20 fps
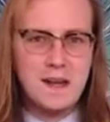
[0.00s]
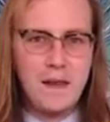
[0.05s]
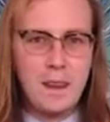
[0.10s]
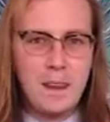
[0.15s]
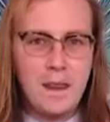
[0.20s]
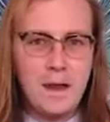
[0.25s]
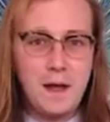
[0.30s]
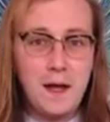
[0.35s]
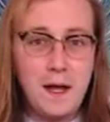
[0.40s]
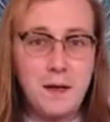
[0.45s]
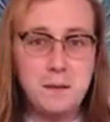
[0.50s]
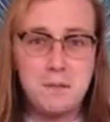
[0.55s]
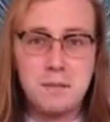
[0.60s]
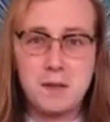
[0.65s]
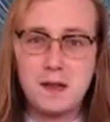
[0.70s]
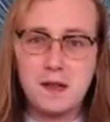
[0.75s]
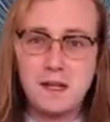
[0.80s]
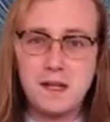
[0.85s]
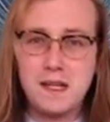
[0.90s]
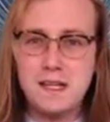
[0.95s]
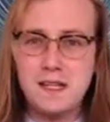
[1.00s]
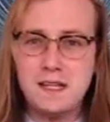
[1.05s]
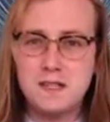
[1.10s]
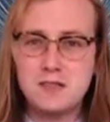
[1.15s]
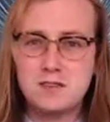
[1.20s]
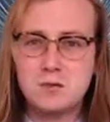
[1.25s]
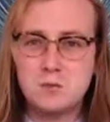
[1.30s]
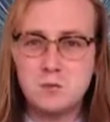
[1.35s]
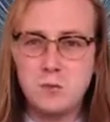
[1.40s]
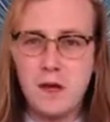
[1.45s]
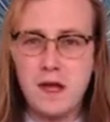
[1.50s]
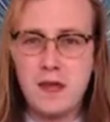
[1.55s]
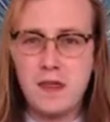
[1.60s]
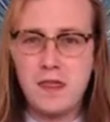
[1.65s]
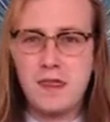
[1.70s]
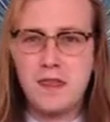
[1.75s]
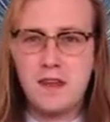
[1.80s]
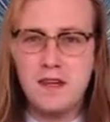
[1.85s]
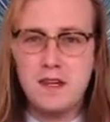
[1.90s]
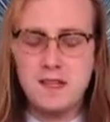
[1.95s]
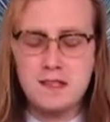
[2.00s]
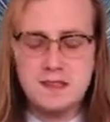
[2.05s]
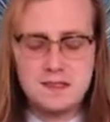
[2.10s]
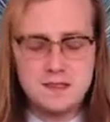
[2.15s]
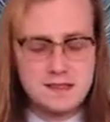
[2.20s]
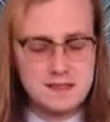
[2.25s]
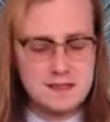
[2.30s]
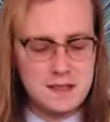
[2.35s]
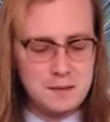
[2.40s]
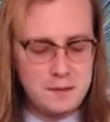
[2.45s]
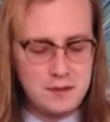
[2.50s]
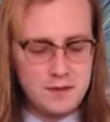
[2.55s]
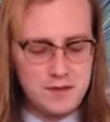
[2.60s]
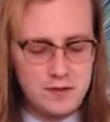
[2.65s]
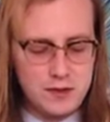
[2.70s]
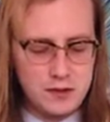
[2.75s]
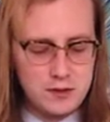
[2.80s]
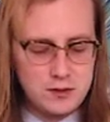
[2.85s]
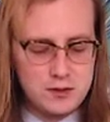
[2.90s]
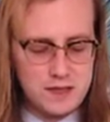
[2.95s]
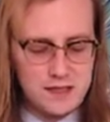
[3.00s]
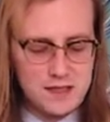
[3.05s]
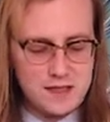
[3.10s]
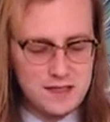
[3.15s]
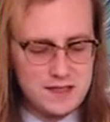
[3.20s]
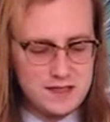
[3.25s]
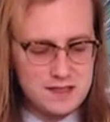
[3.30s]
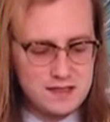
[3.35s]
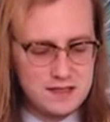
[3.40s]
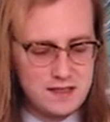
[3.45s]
that plays with some of those ideas,